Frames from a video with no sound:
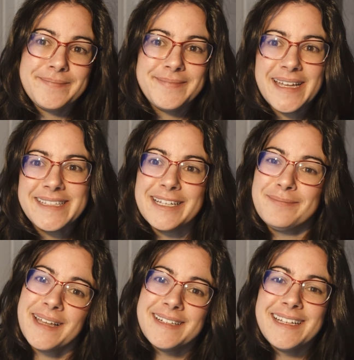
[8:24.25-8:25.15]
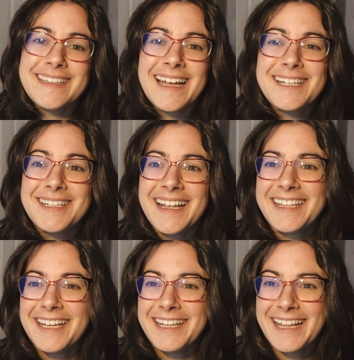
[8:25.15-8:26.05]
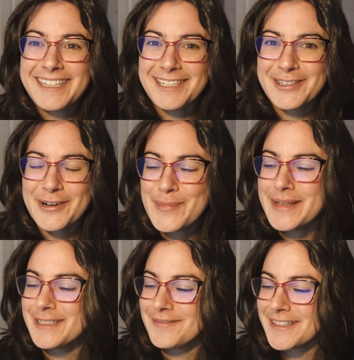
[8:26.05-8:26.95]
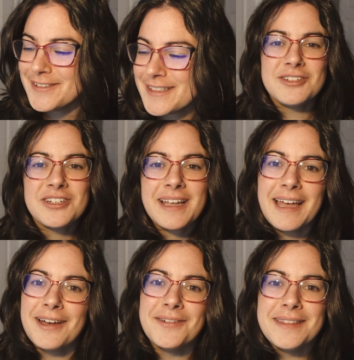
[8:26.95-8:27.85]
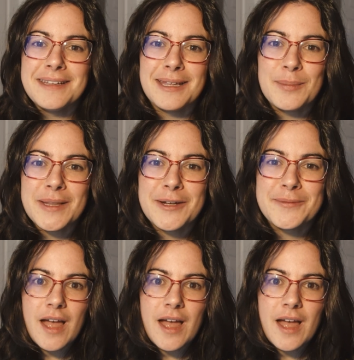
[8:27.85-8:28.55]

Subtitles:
That's it. That's a short piece of news. Check it out in the link below.